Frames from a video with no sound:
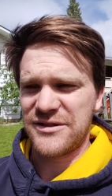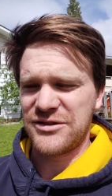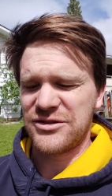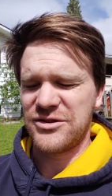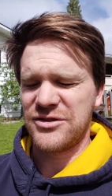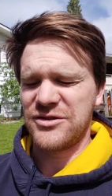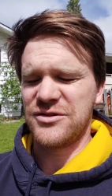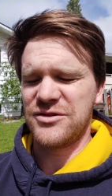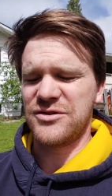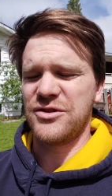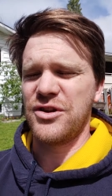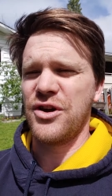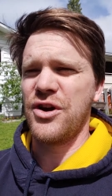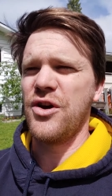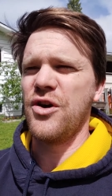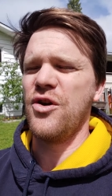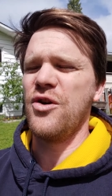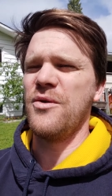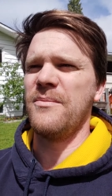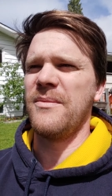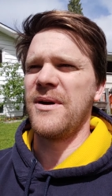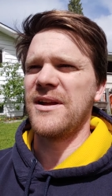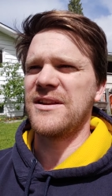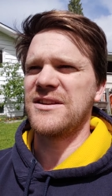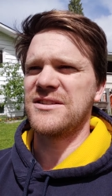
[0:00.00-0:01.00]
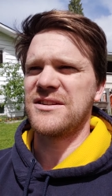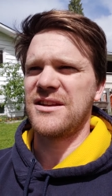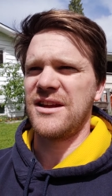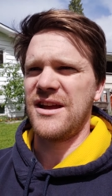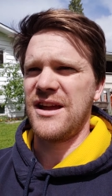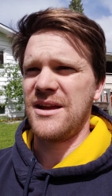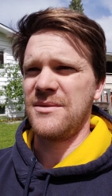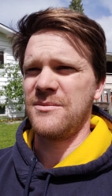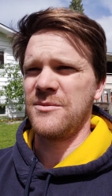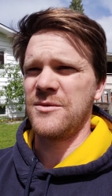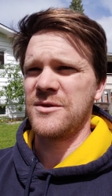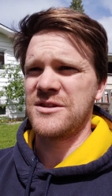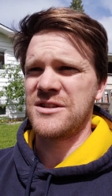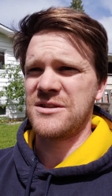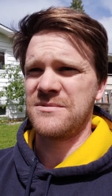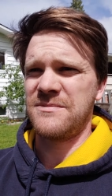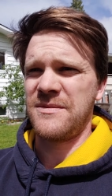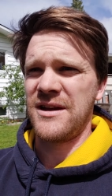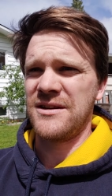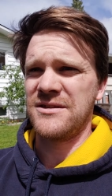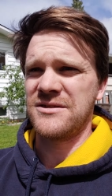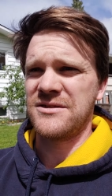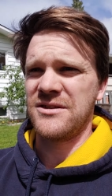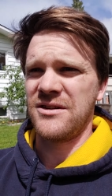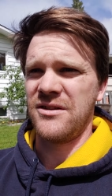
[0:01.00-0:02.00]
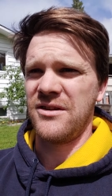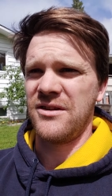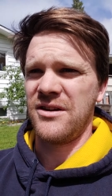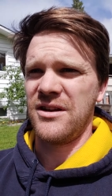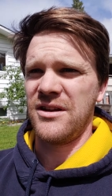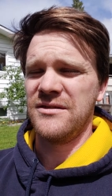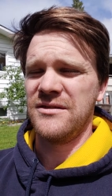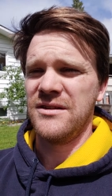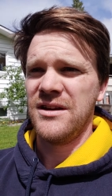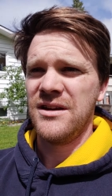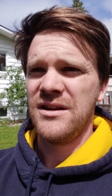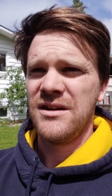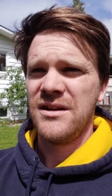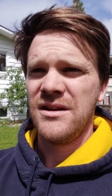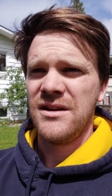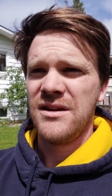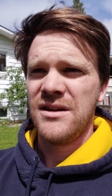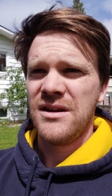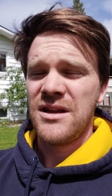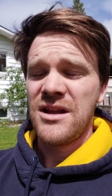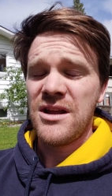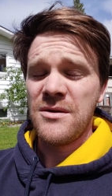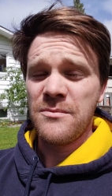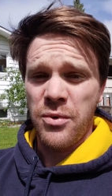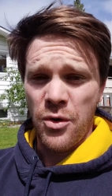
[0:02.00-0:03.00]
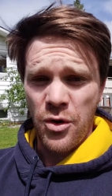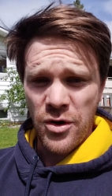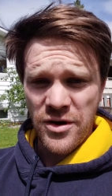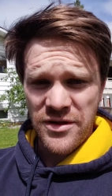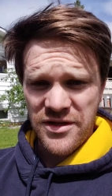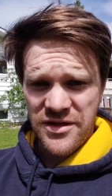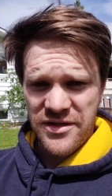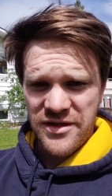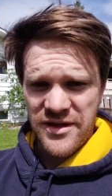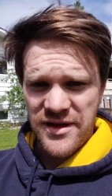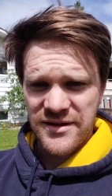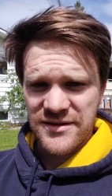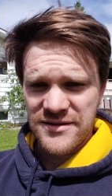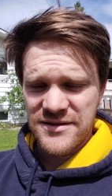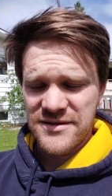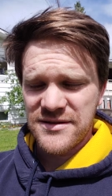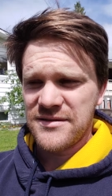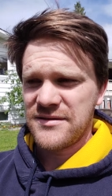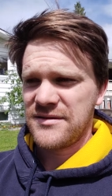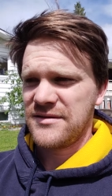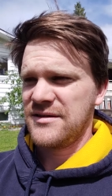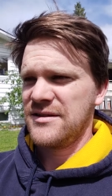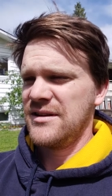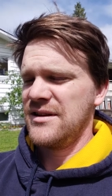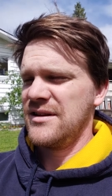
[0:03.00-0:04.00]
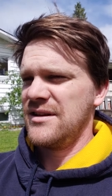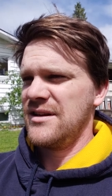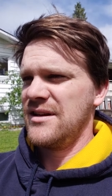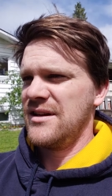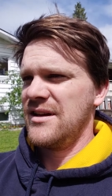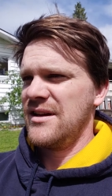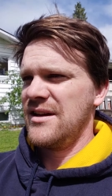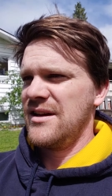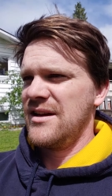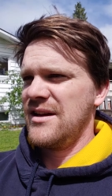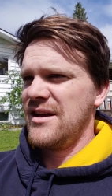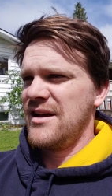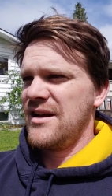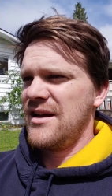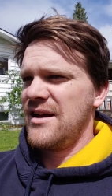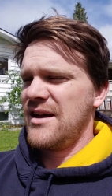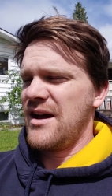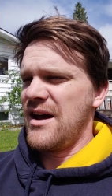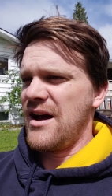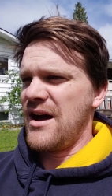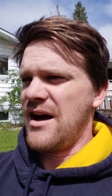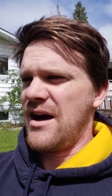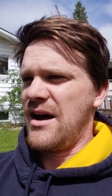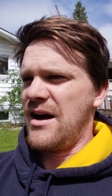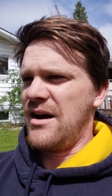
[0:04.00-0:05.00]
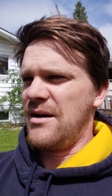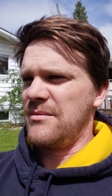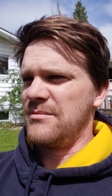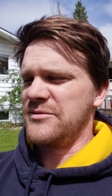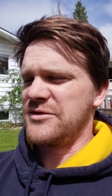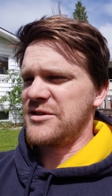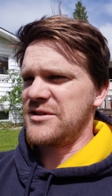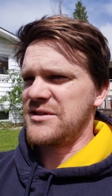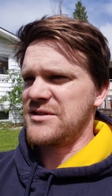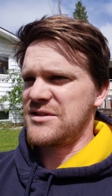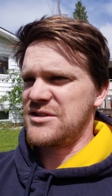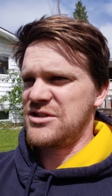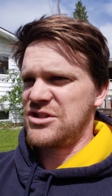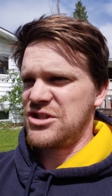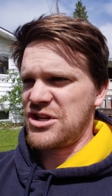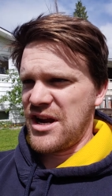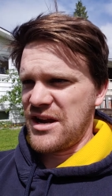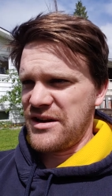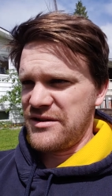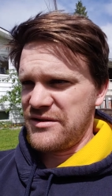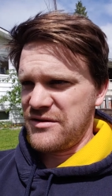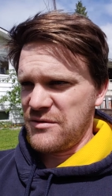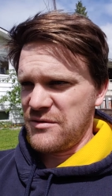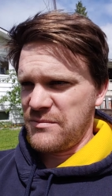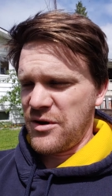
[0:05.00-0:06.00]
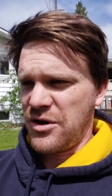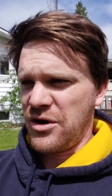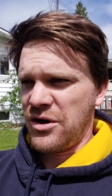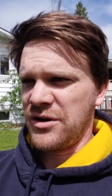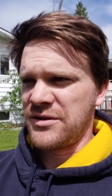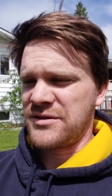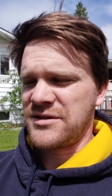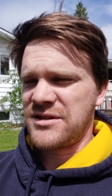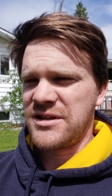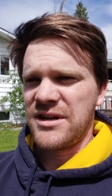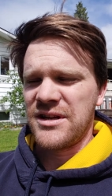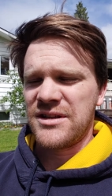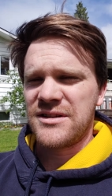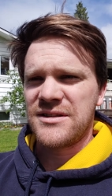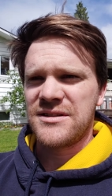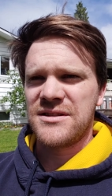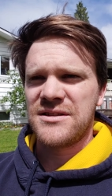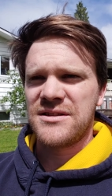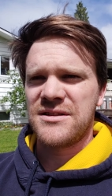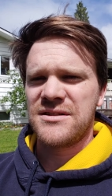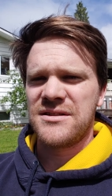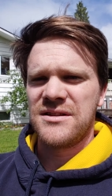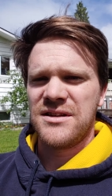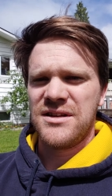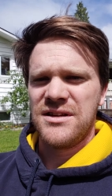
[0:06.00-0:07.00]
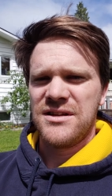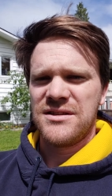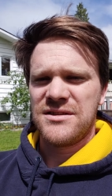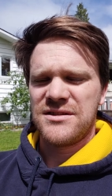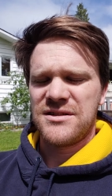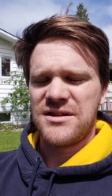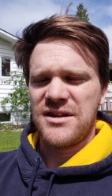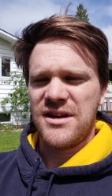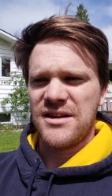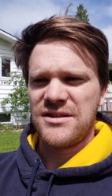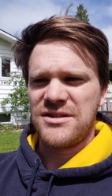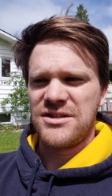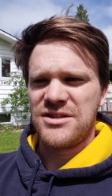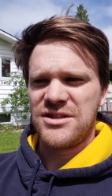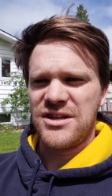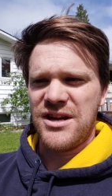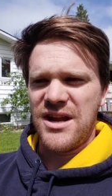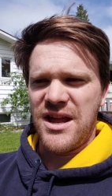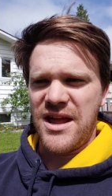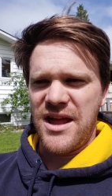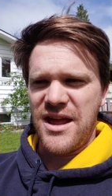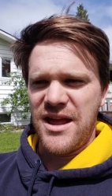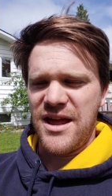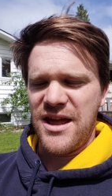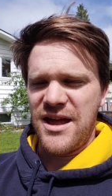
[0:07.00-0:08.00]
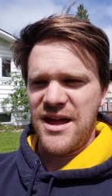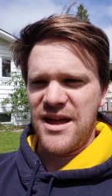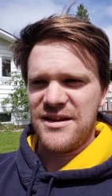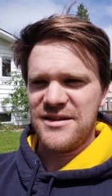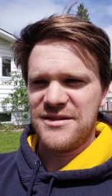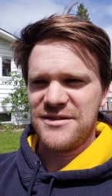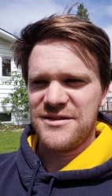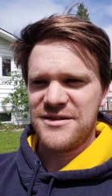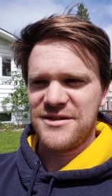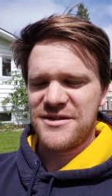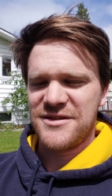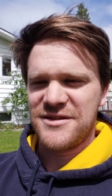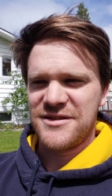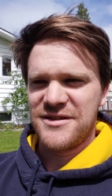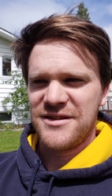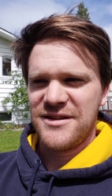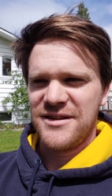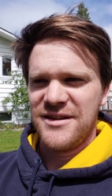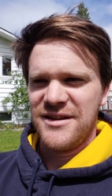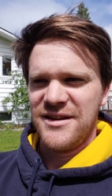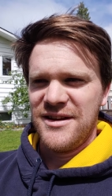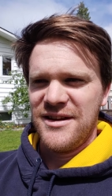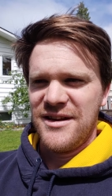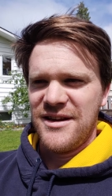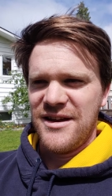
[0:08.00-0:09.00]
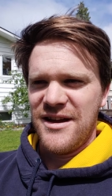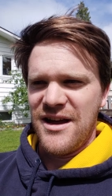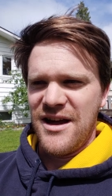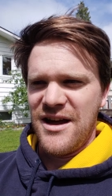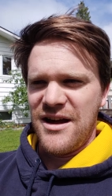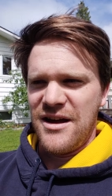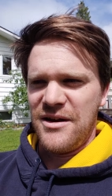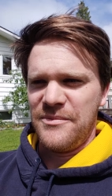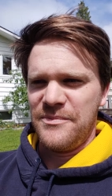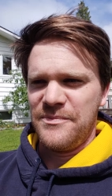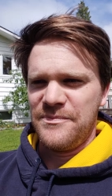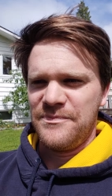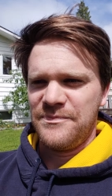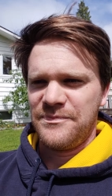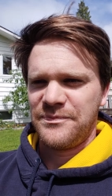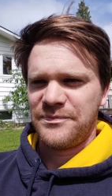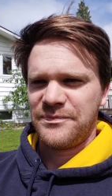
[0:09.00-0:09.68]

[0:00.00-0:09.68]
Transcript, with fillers: so much time was spent on important things um, gender politics such as um,